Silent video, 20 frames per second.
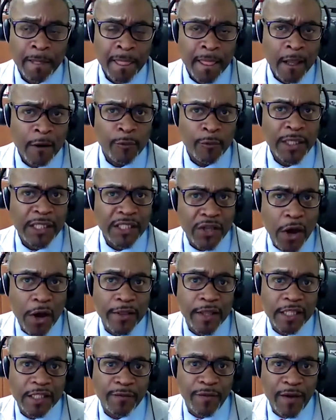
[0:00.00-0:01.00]
We saw
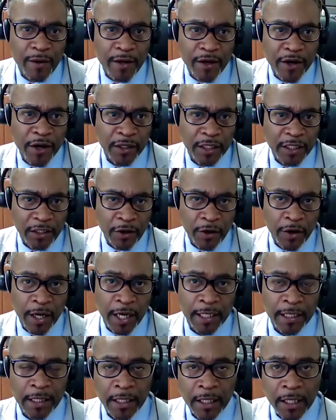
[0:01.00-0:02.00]
this very early
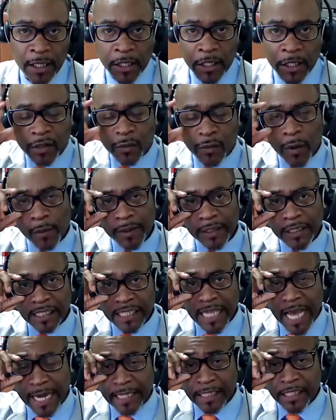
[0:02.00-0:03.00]
on. So what we
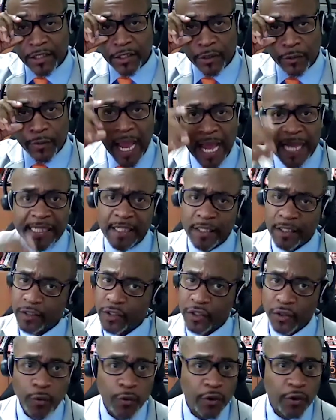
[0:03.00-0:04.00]
decided to do as a
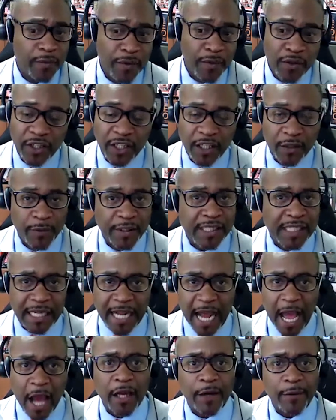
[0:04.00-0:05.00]
school community, we said,
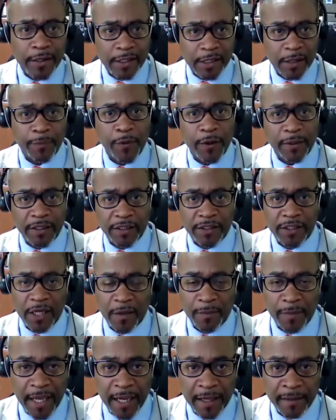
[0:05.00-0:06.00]
how can we support this young
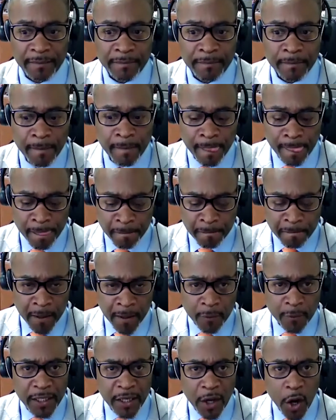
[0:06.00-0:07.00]
man?
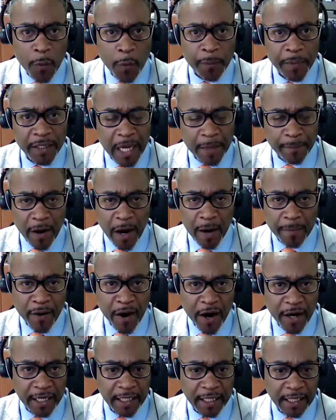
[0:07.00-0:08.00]
We opened up our
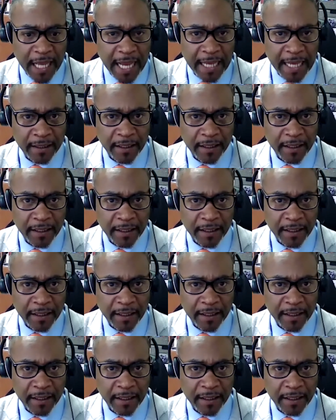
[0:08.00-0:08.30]
parking lot,